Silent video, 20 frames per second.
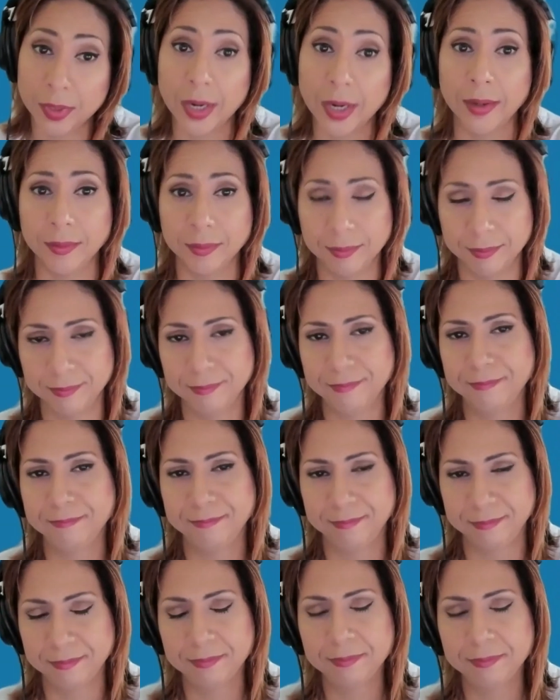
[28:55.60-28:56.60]
you're not
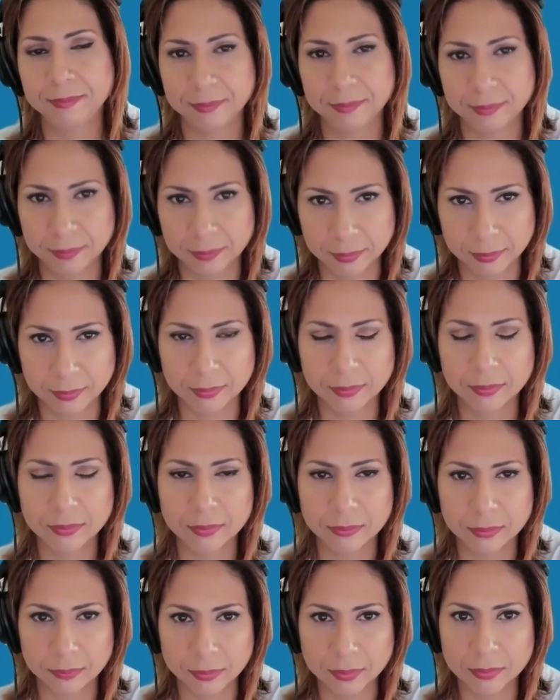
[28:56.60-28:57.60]
willing to put
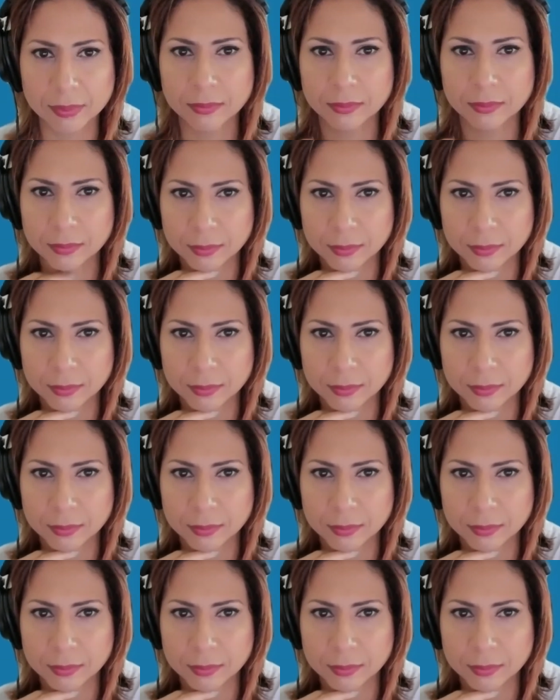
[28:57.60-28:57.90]
on a pair of